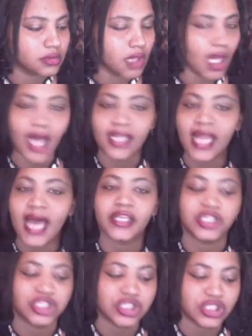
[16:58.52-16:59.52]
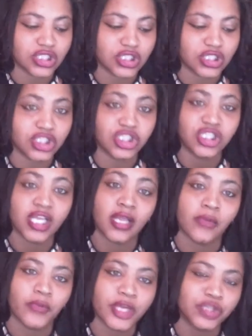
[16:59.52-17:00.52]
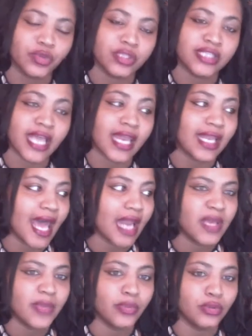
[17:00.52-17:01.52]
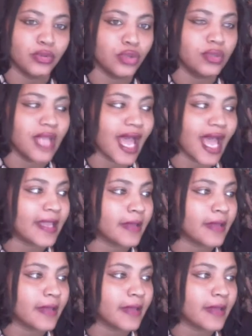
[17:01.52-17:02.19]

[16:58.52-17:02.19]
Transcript: a lot of shit and rituals that a lot of people do, like,